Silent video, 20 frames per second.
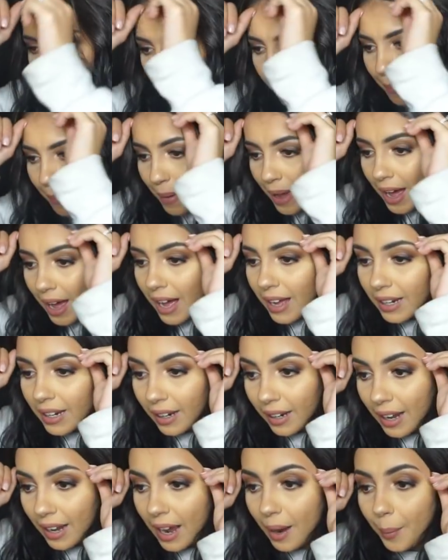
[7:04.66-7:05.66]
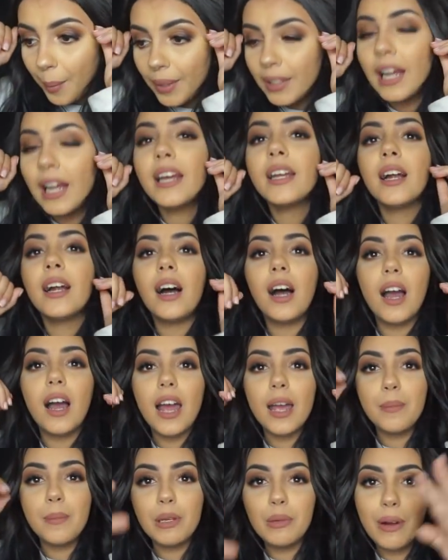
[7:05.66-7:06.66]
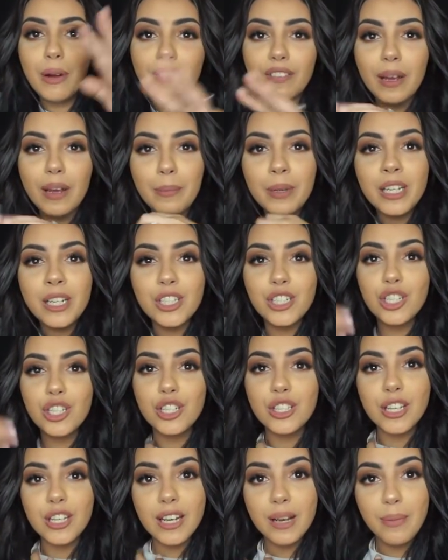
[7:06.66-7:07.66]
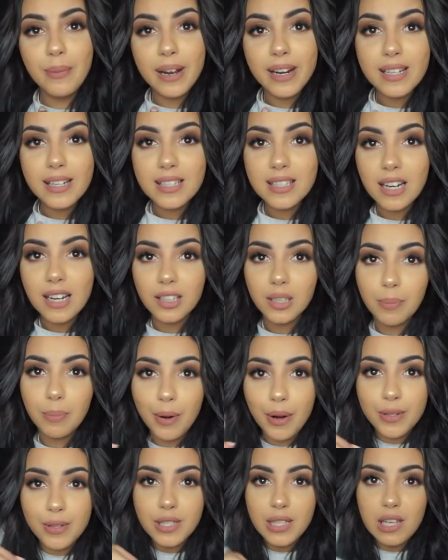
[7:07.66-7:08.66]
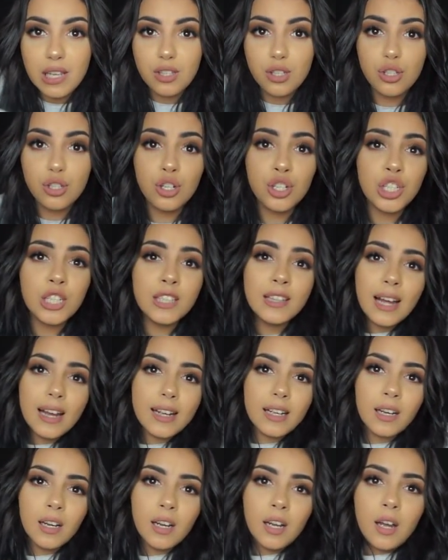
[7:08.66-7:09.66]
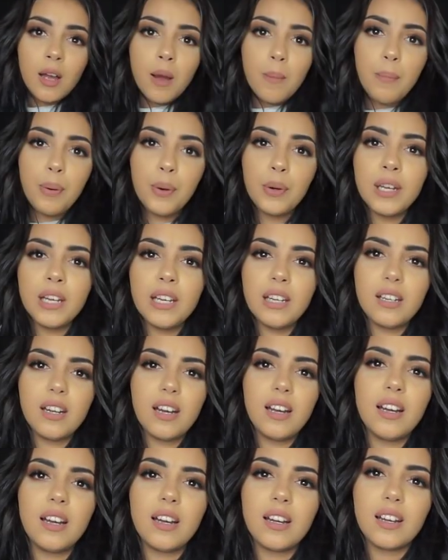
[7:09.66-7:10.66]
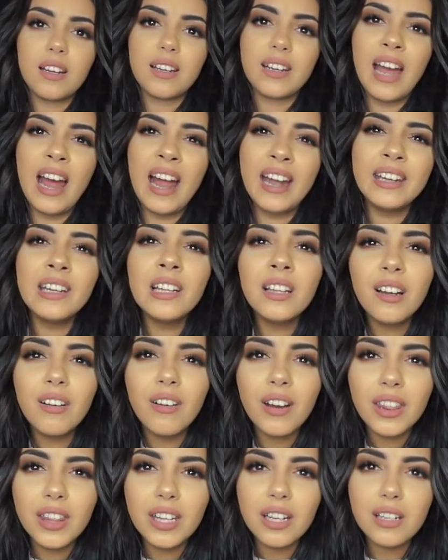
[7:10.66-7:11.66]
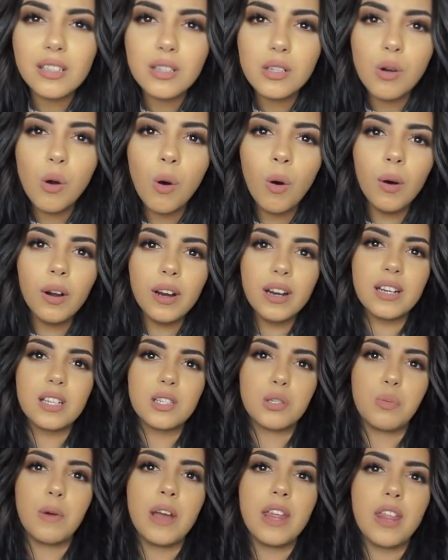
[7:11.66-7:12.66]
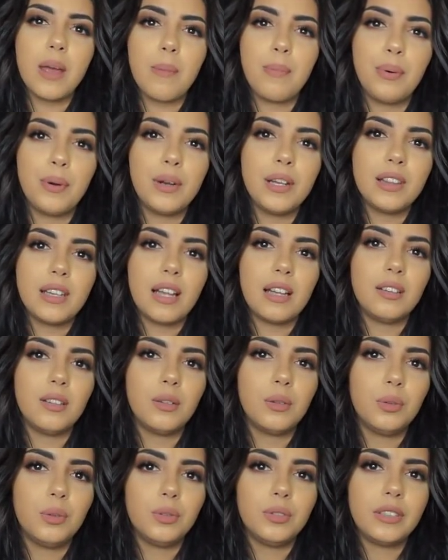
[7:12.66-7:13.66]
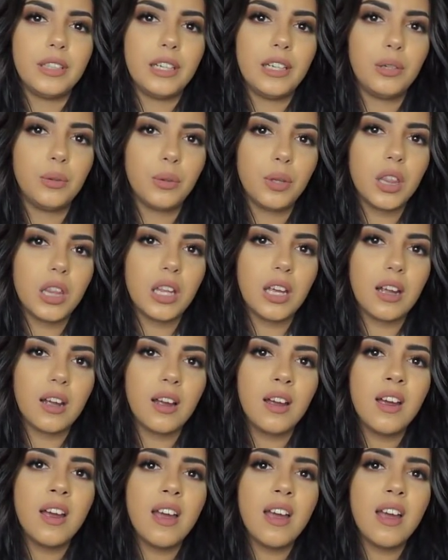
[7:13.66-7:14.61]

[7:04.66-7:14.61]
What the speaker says: about an hour later, a midwife came in and she goes, okay, we're going to start the process. So she like put in a cannula, I think it's called, and it's where they put in that little needle thing,